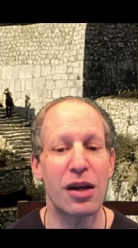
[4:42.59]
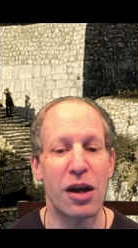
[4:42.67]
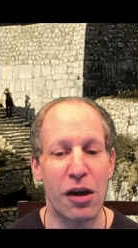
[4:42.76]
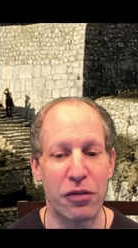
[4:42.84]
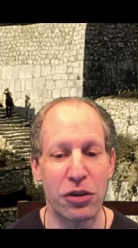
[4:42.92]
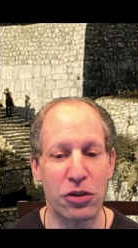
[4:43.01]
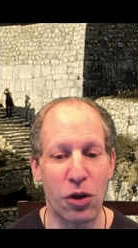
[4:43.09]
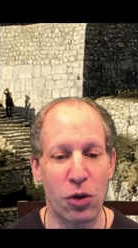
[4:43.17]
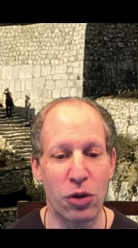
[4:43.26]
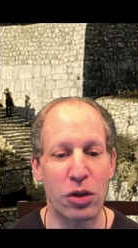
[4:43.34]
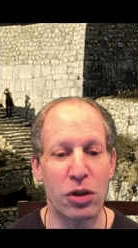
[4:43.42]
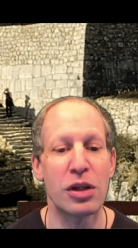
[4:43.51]
of the
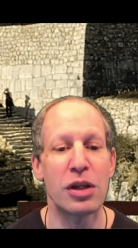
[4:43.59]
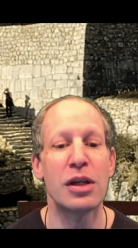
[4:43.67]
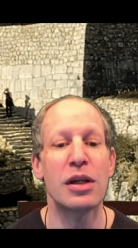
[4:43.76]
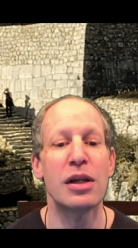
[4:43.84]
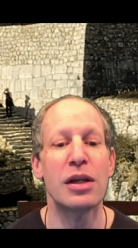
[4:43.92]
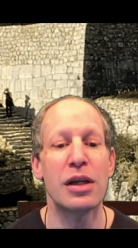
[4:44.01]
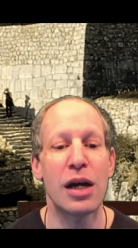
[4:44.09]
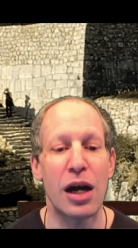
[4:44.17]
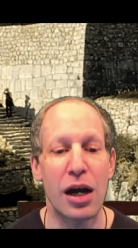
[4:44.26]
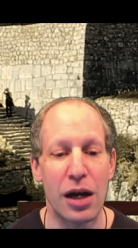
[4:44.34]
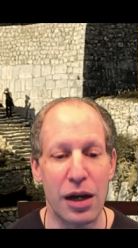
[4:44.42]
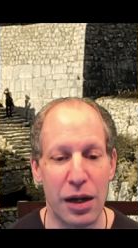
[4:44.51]
total
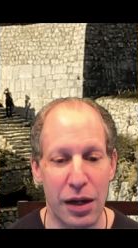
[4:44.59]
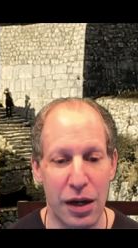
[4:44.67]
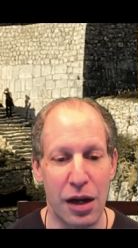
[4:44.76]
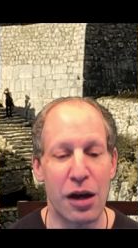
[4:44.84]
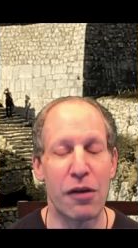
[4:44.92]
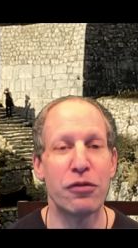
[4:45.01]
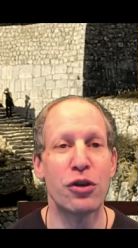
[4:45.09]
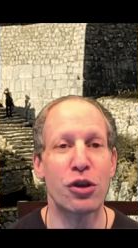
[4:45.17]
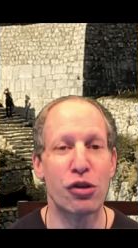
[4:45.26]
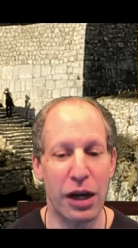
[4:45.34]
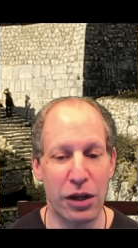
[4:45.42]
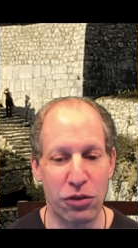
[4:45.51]
of your
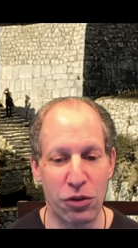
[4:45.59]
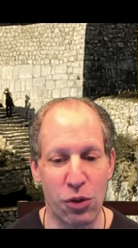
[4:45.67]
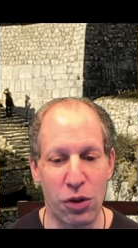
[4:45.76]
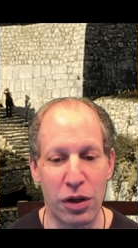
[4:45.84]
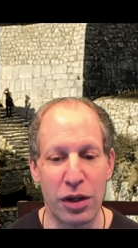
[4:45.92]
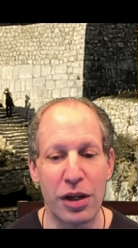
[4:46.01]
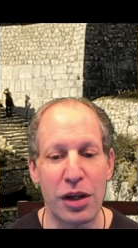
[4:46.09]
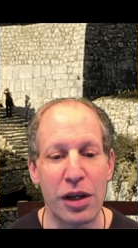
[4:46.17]
credit score.